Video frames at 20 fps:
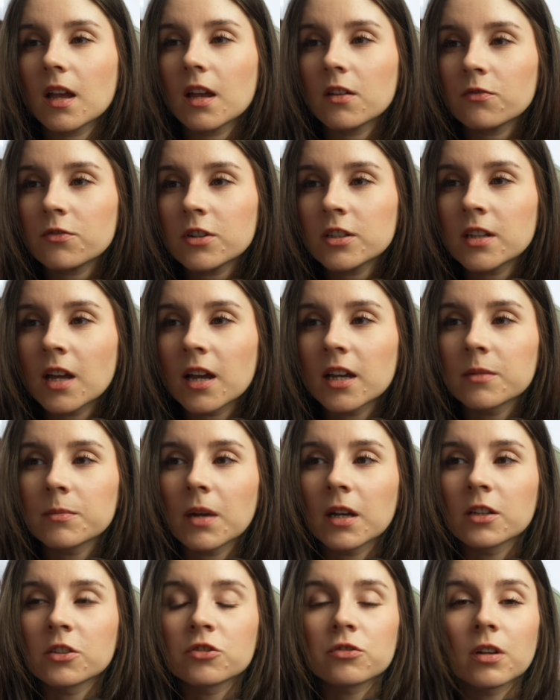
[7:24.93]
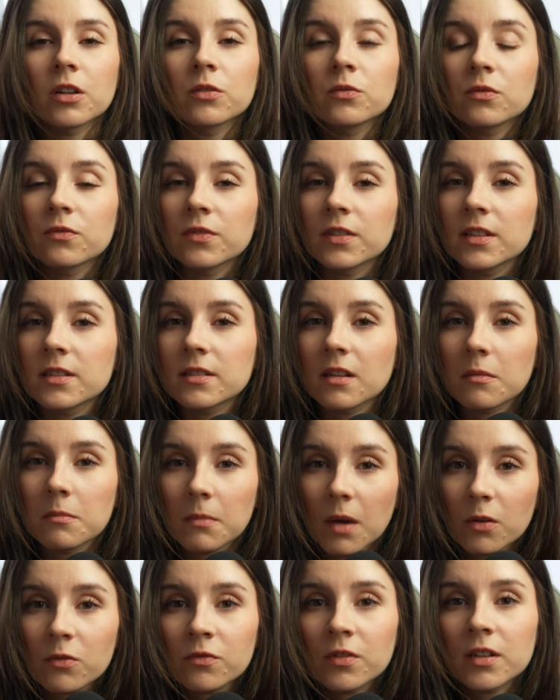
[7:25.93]
Every time I tried to fix the
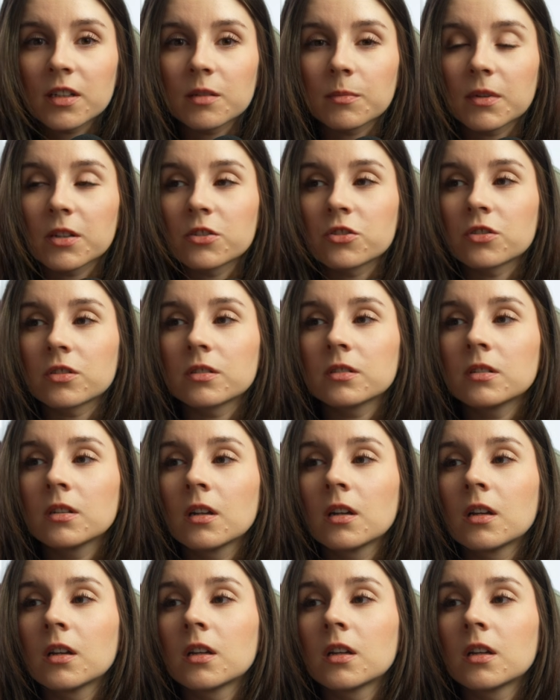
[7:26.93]
mouth animation,